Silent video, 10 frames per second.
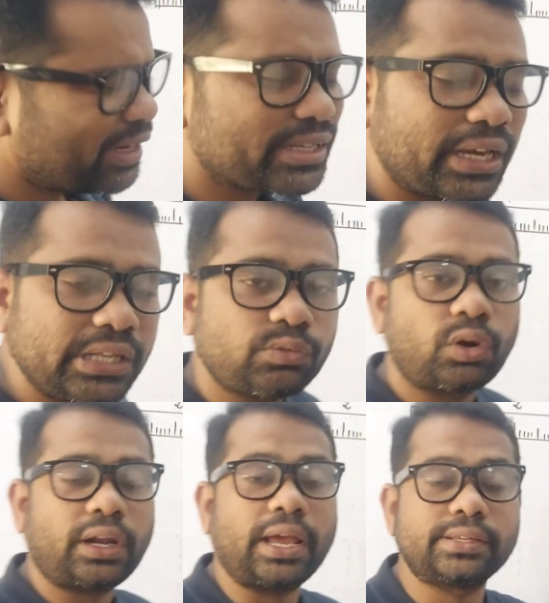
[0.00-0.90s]
Main scale is
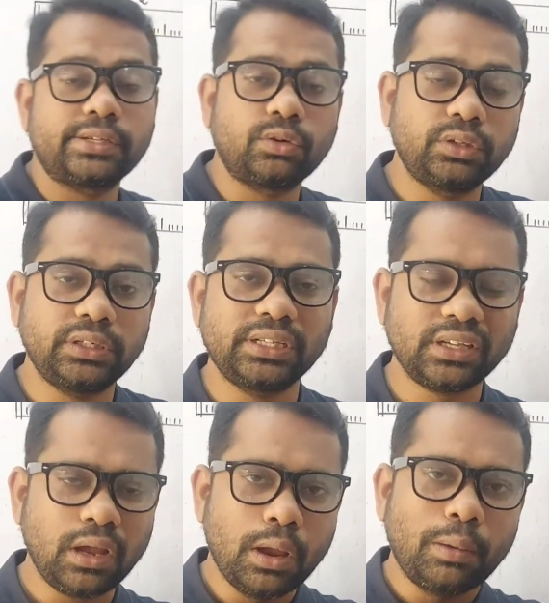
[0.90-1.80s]
what, as I told you, that it
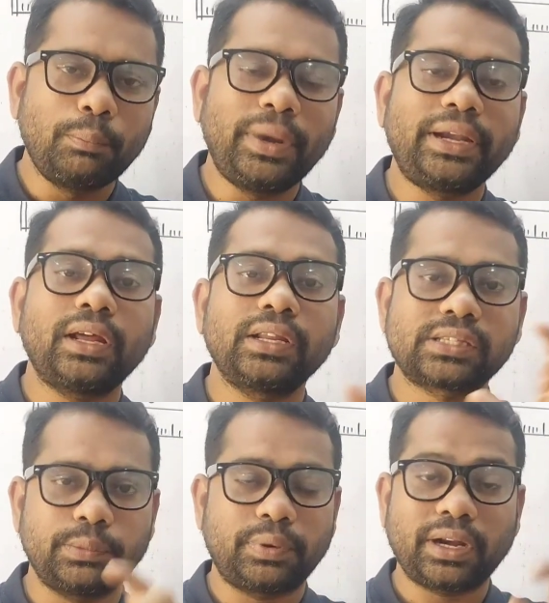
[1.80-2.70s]
is a
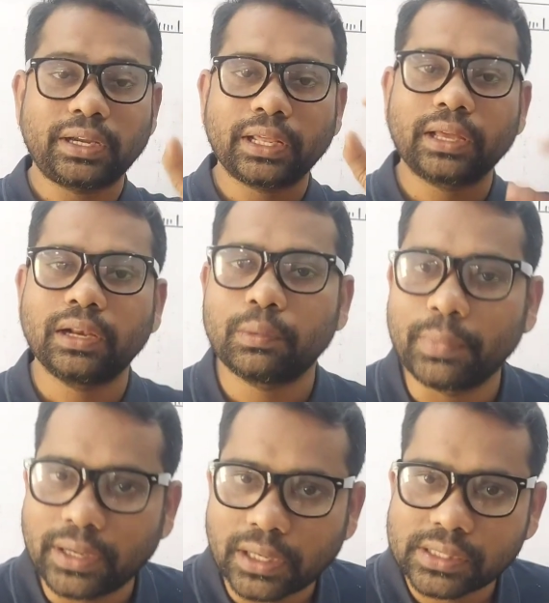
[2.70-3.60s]
metallic strip, a rectangular
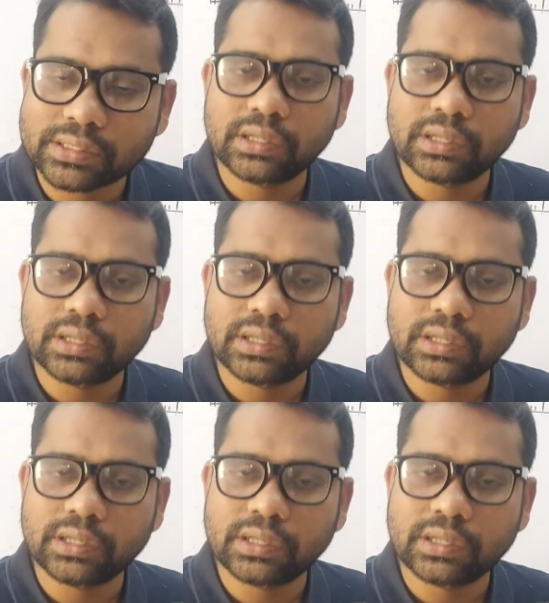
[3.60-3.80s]
metallic